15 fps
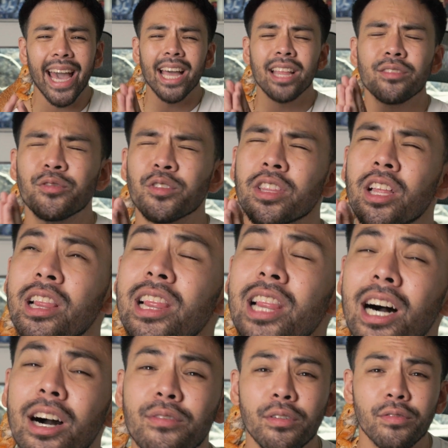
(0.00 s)
And for the
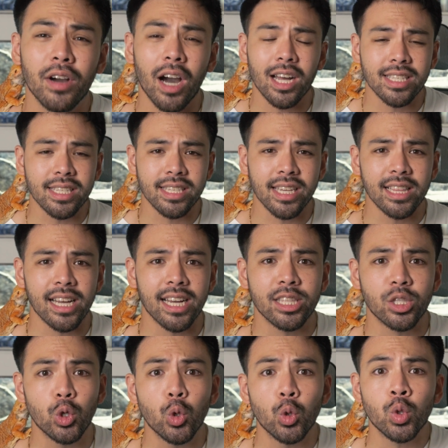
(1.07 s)
love of
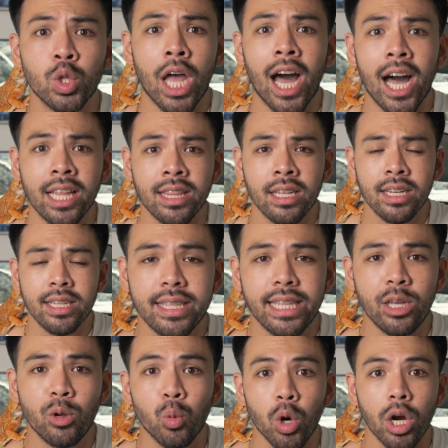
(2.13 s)
Godzilla, do not
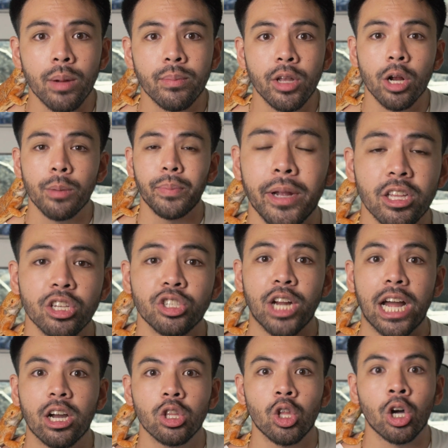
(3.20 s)
deworm your bearded
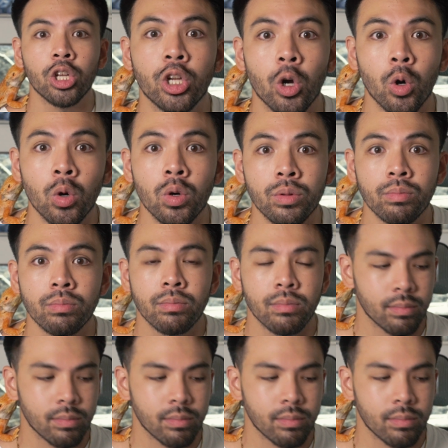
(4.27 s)
dragon on your own.